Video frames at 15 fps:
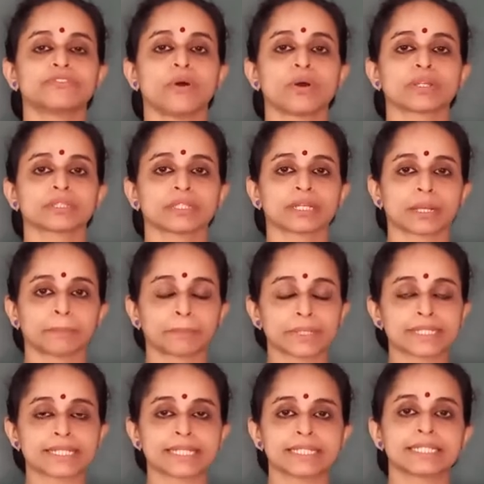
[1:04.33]
for
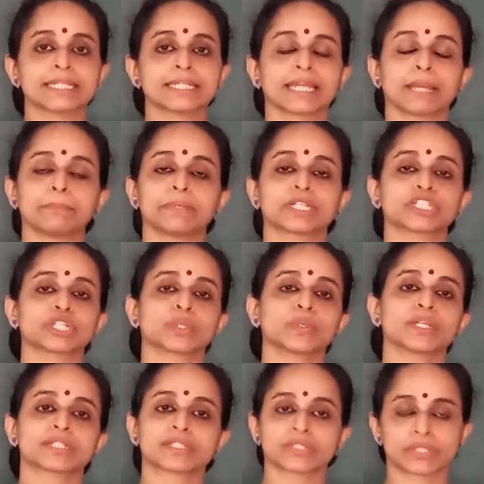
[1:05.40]
representing a
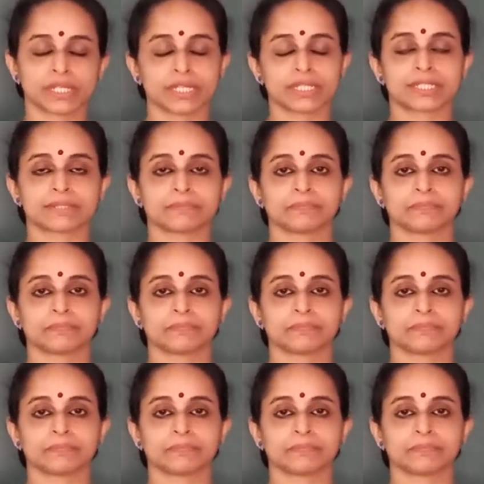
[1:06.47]
particular state.